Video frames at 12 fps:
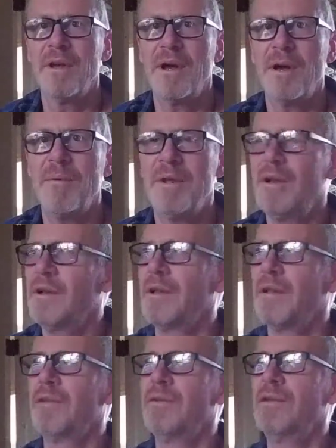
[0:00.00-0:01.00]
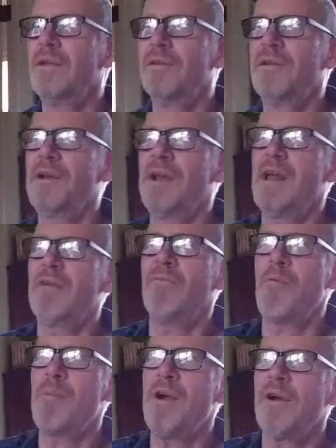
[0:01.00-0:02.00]
I mean, the Native
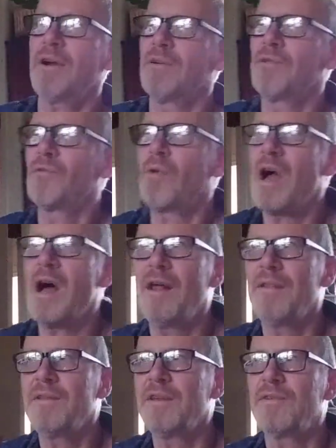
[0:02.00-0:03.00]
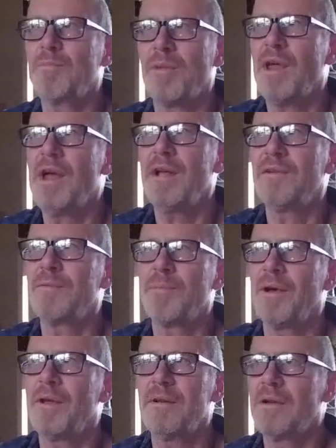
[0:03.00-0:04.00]
Americans were on these plains,
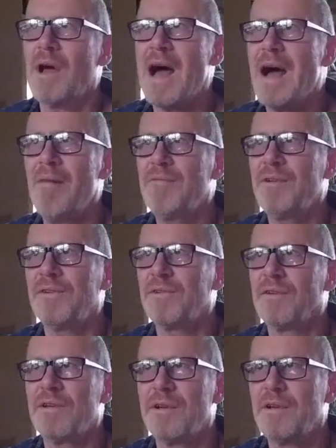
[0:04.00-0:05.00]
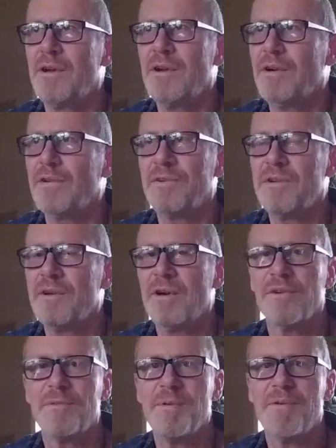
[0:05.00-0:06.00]
but obviously years and
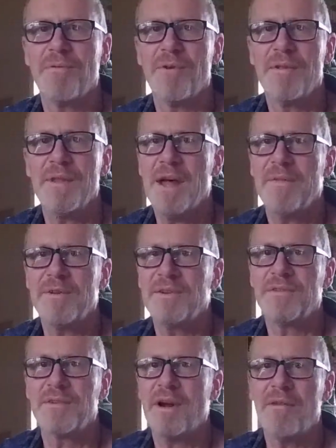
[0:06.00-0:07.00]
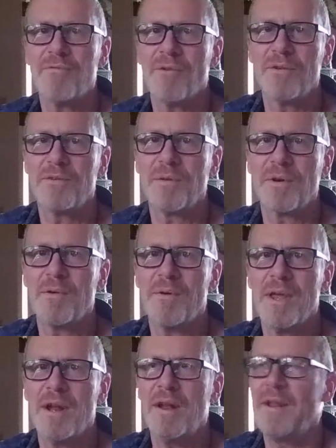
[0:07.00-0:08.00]
years before that, these star forts were
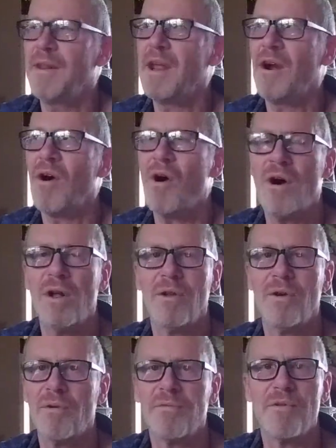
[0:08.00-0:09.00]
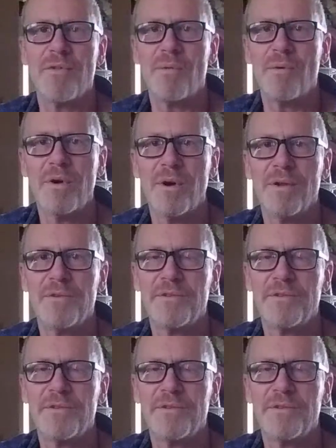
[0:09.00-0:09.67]
created, and they're all over the world.